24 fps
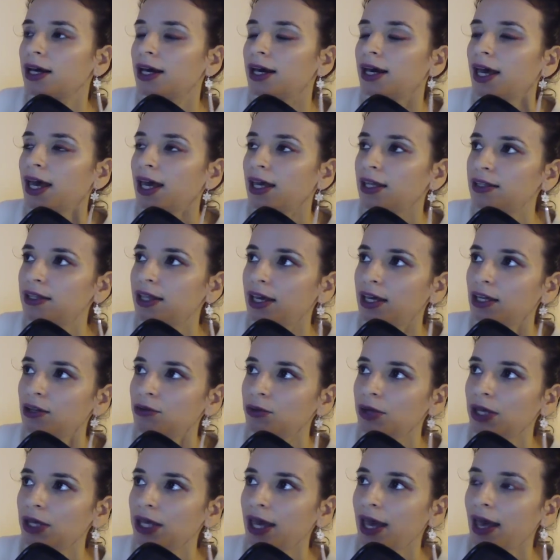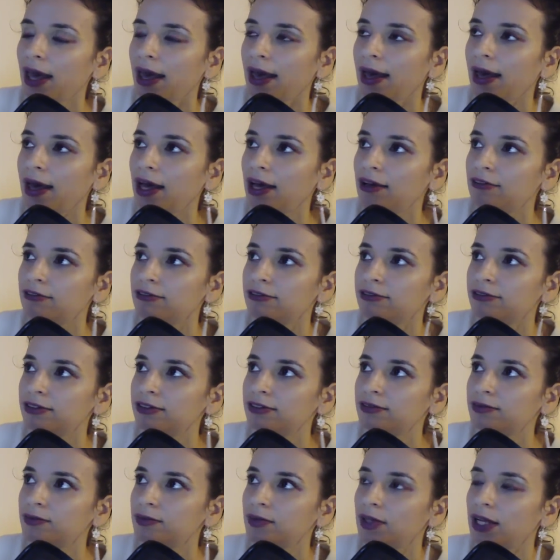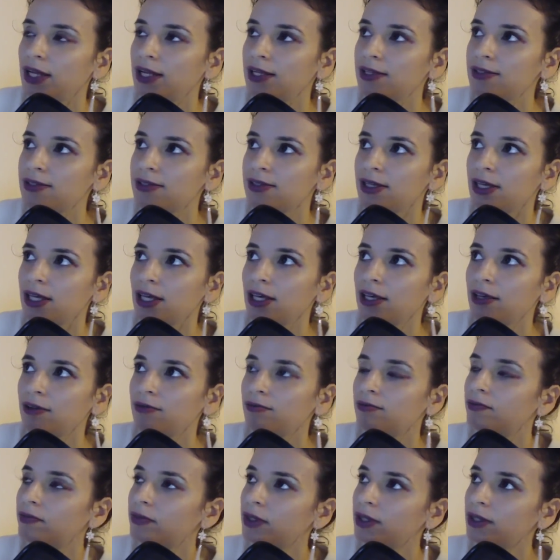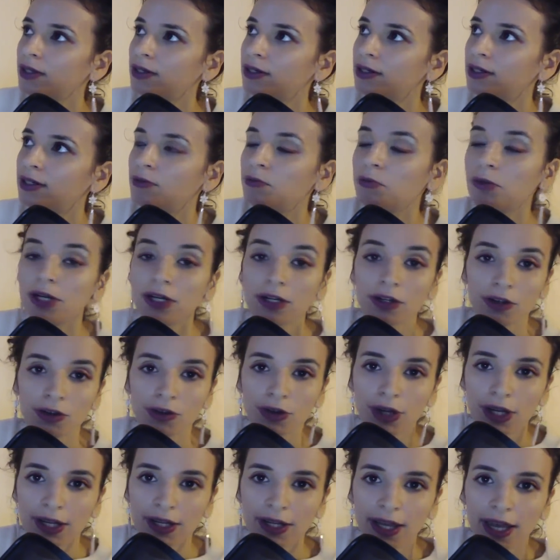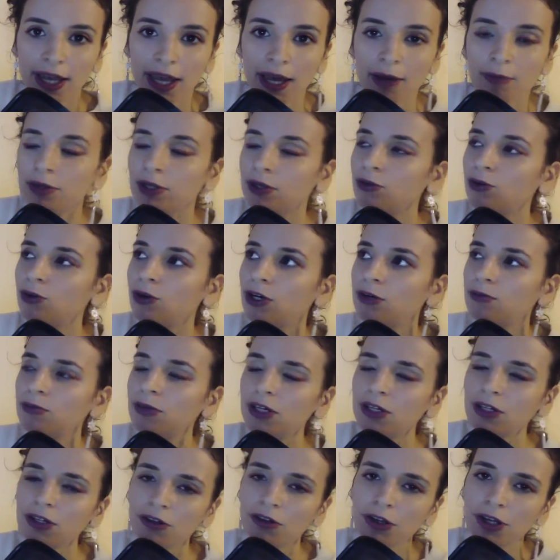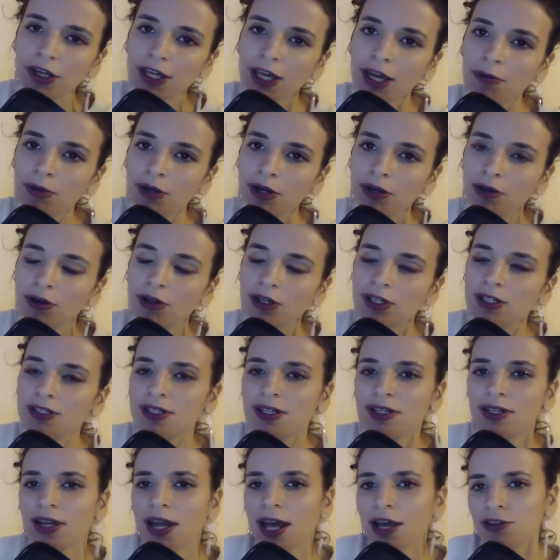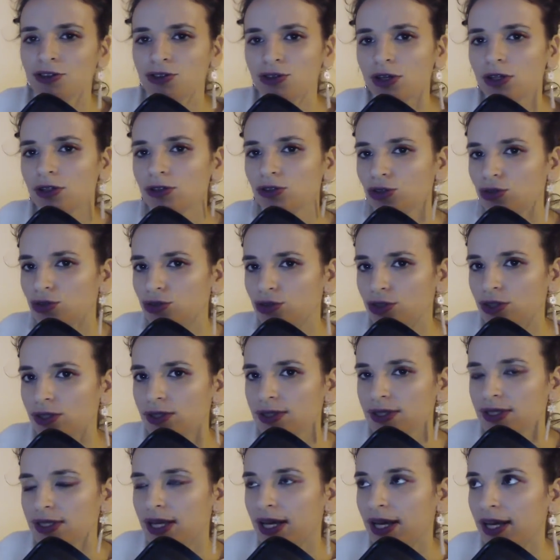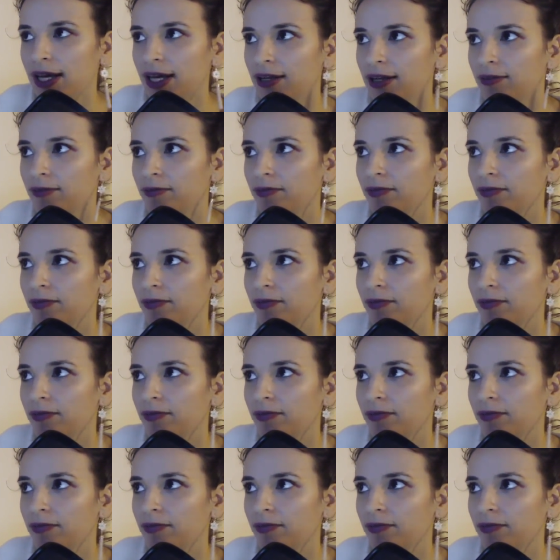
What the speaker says: And then we have, let's see, Mercury in Capricorn. Mercury in Capricorn is a natural neutral sign.